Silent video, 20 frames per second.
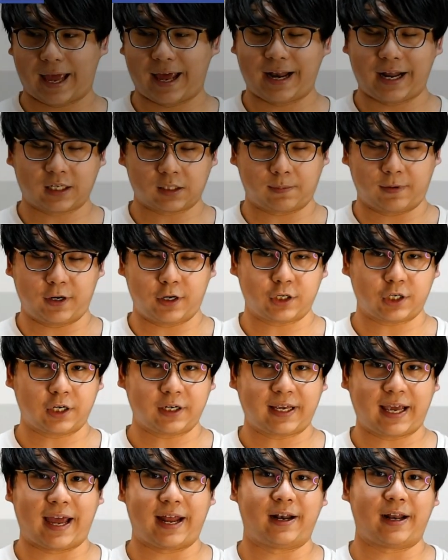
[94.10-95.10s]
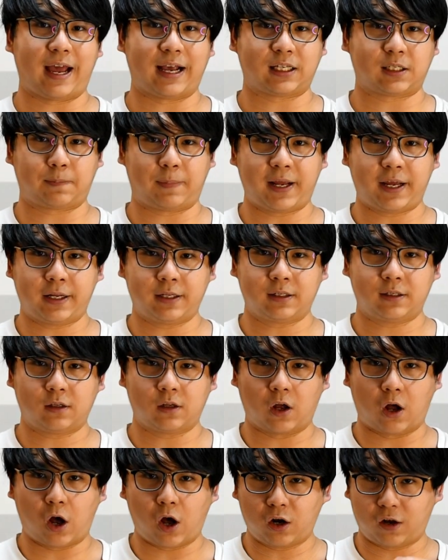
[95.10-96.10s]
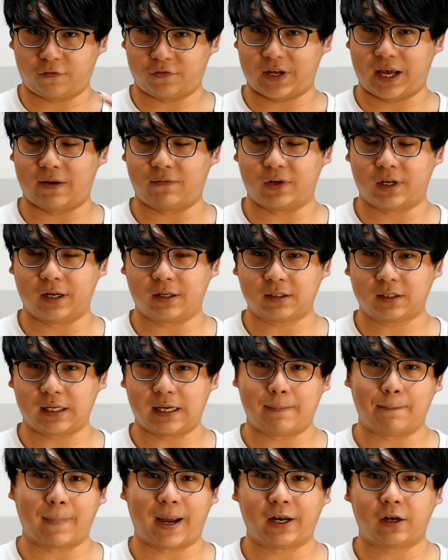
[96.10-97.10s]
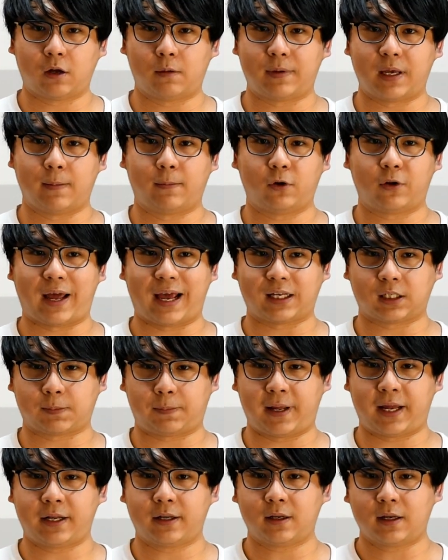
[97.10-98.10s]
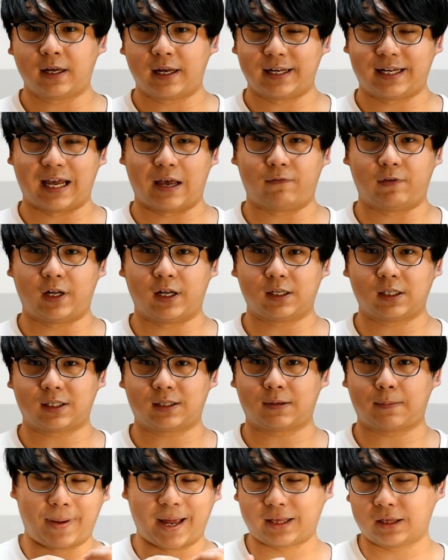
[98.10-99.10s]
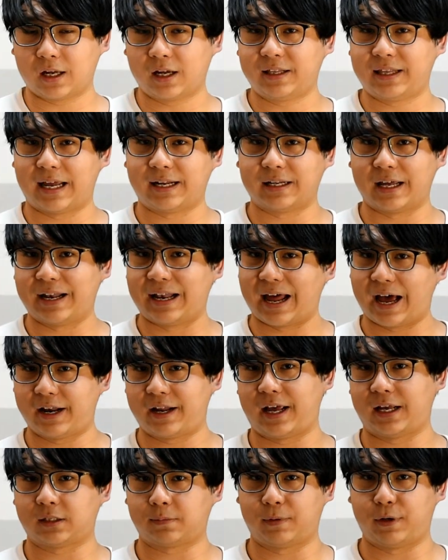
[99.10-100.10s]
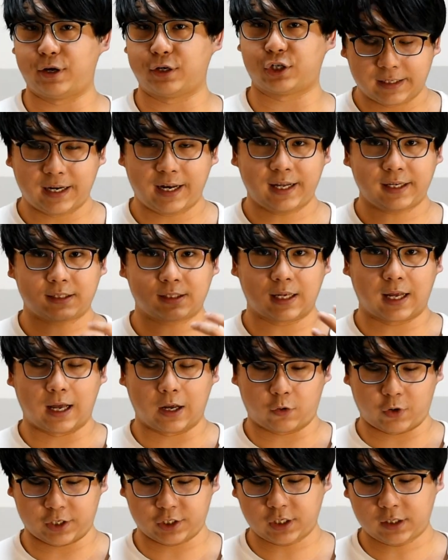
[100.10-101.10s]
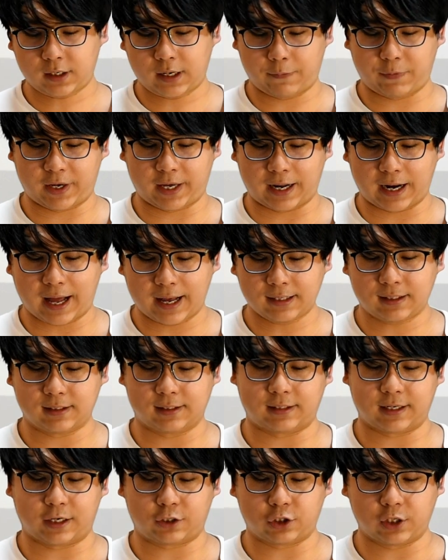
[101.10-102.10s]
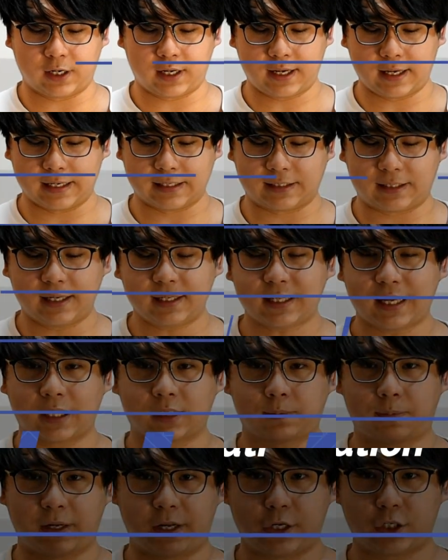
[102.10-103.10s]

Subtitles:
an explanation can explain all of the evidence, it might not be able to explain the evidence better than another explanation. The next question that we can ask is actually, is this explanation